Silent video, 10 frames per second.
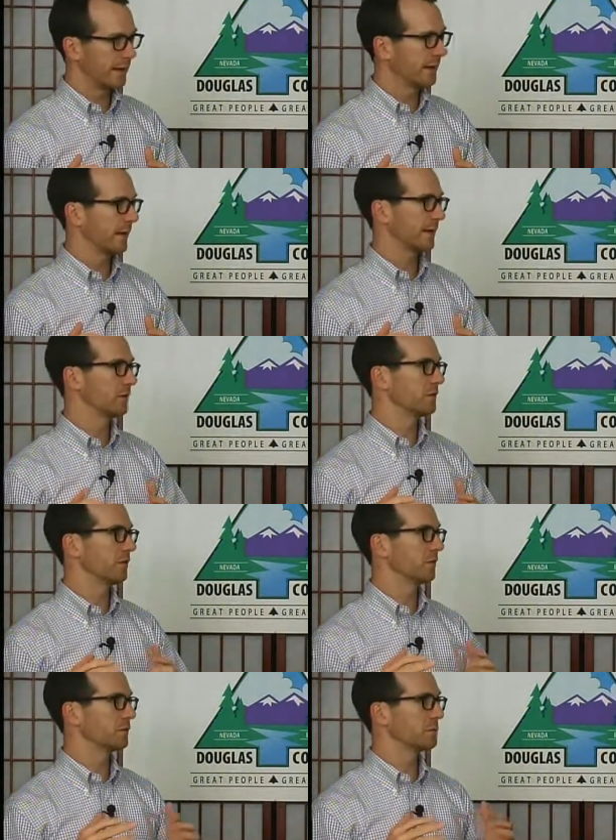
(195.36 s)
NDOT
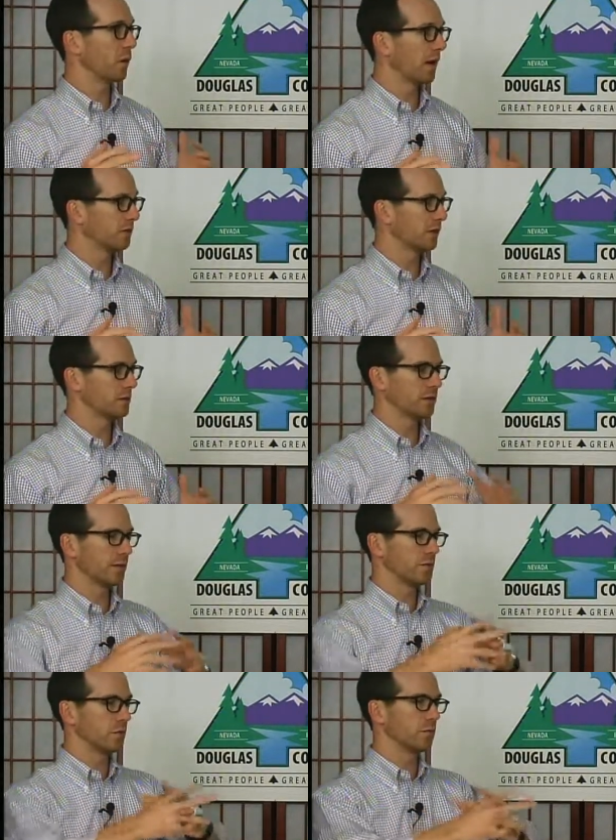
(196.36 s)
engineers, private
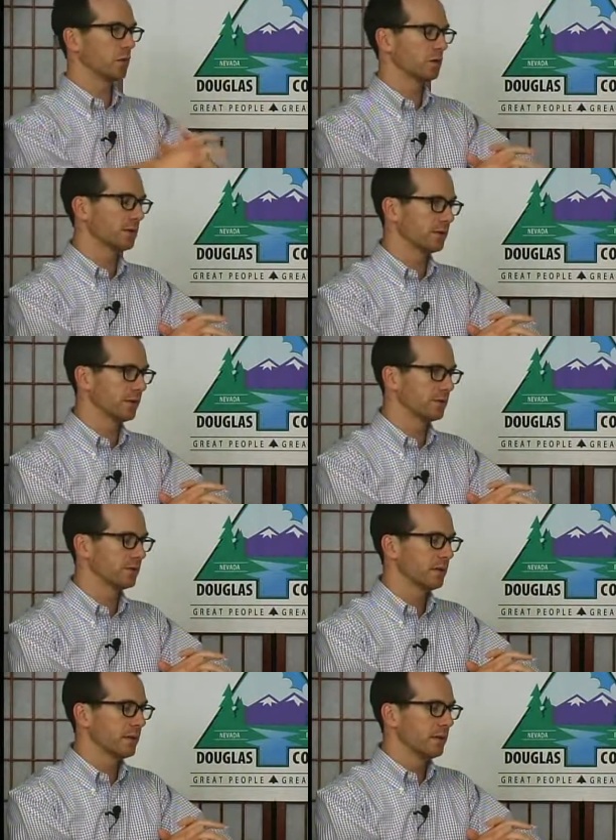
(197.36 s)
engineers who've looked at this